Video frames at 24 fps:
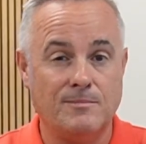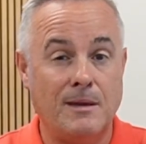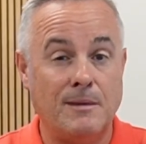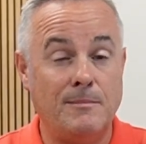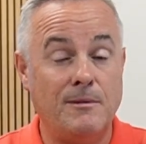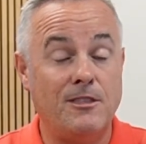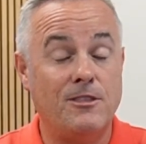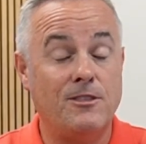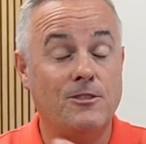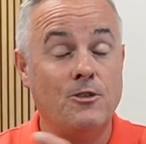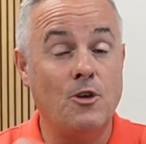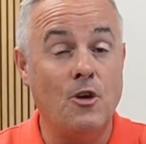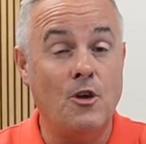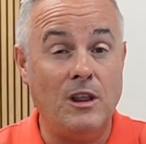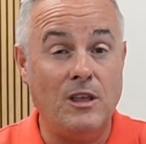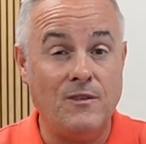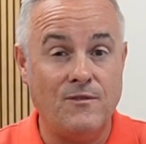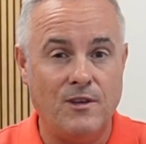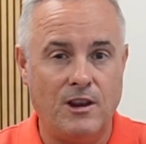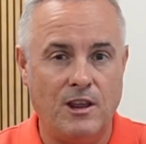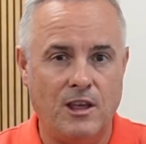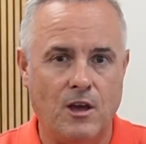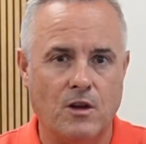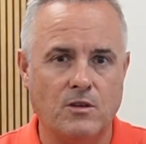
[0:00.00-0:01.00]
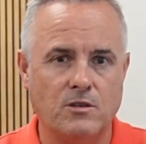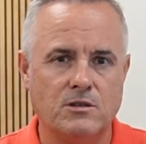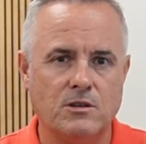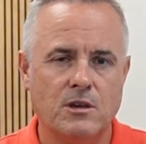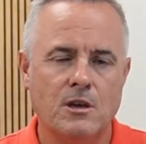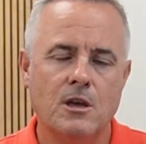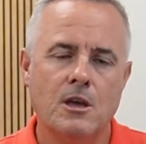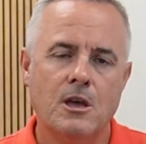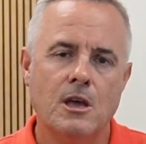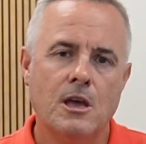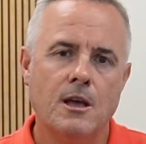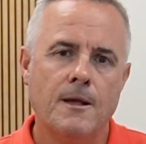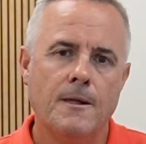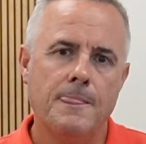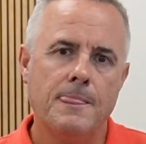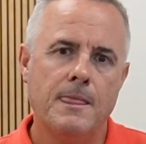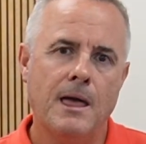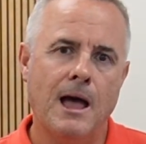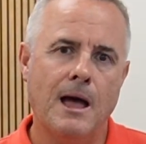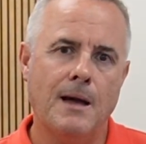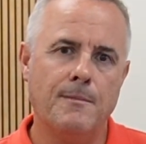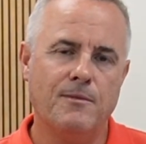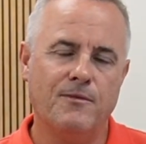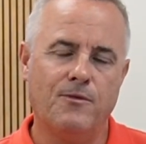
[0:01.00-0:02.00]
maybe 30 videos
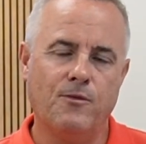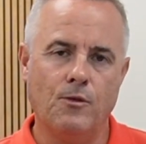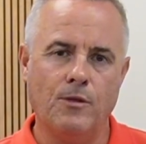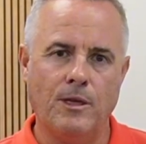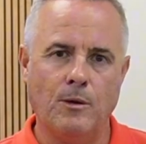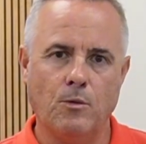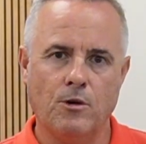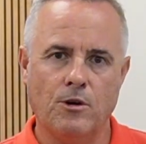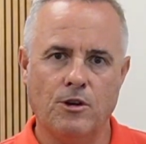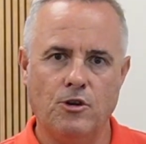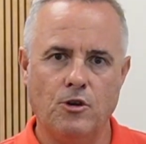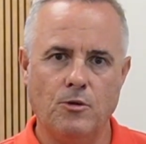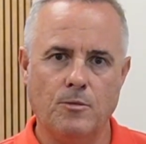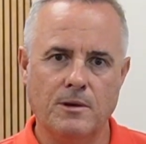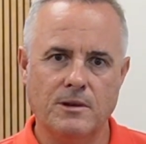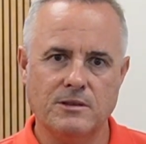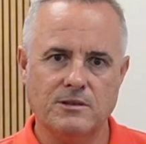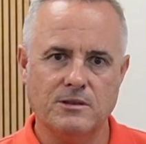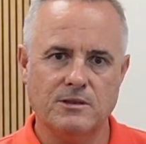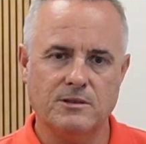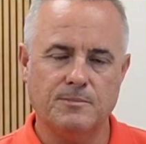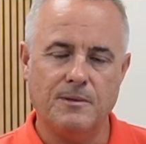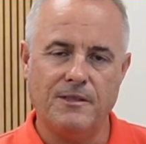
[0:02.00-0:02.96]
before they want to do business.